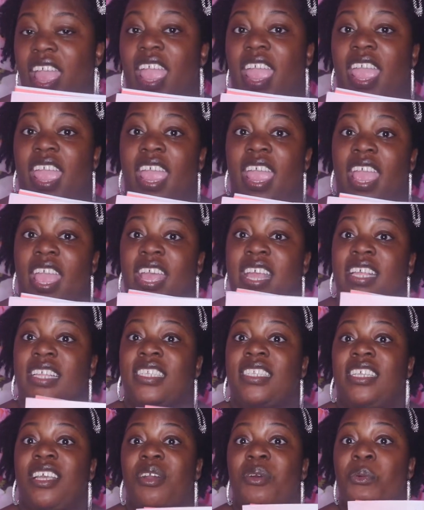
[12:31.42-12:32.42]

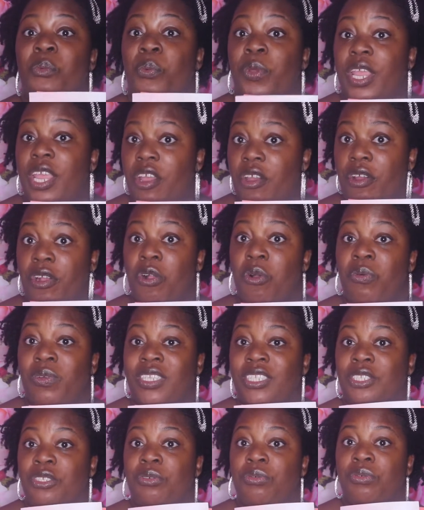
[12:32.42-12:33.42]
And we are
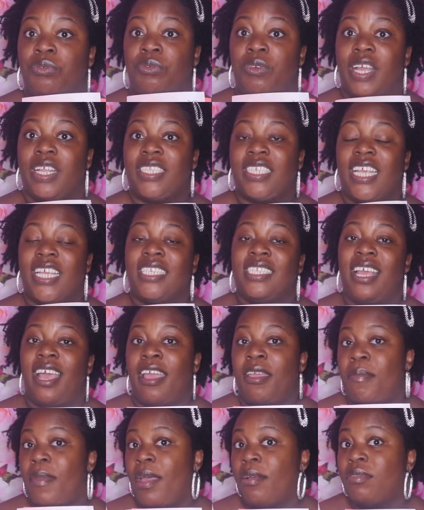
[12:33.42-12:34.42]
going to take
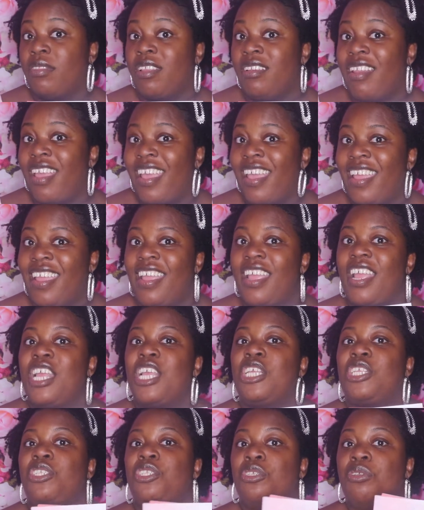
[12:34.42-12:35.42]
time out the day
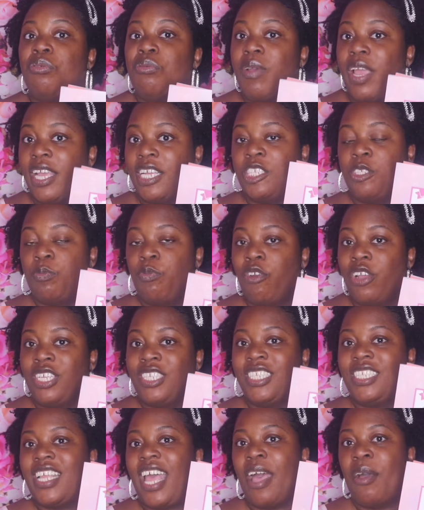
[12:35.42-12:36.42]
to
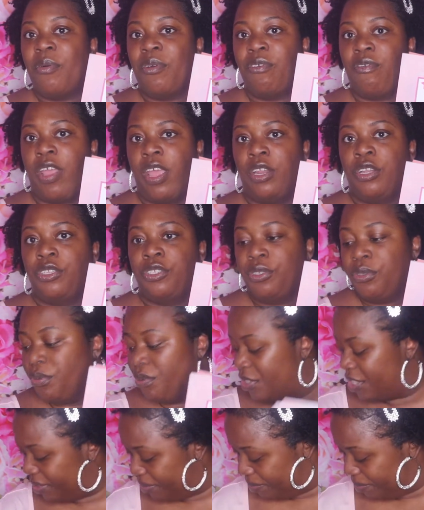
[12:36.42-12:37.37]
express our gratitude.